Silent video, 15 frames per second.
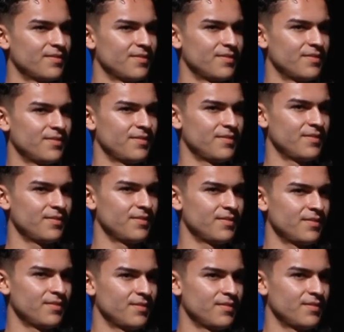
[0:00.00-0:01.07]

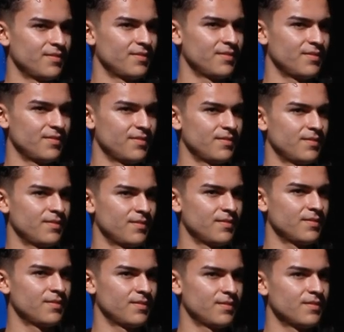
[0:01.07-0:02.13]

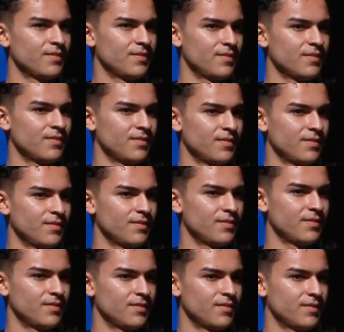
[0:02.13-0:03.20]

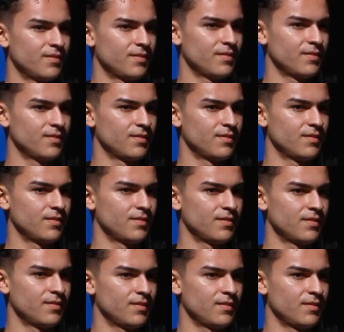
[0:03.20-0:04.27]

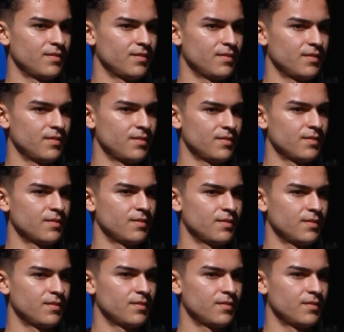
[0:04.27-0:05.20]
The person shown says nothing.